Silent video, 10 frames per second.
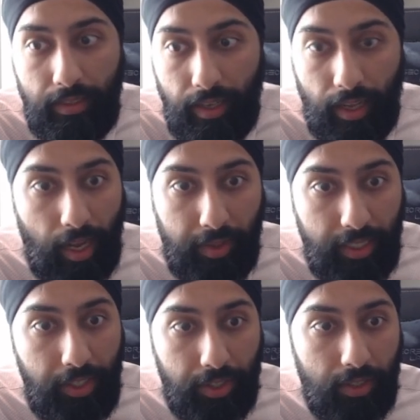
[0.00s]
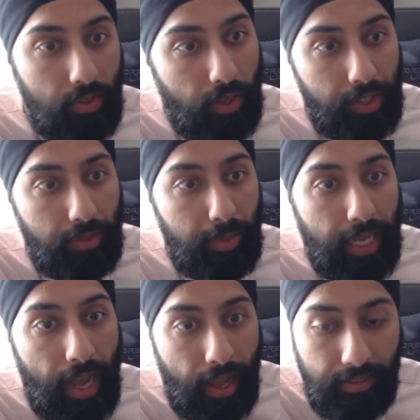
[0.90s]
I'm a teacher, so I should be
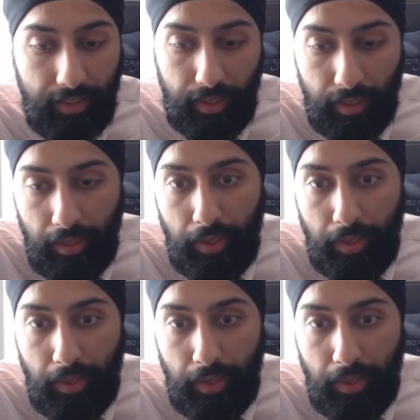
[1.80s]
asking,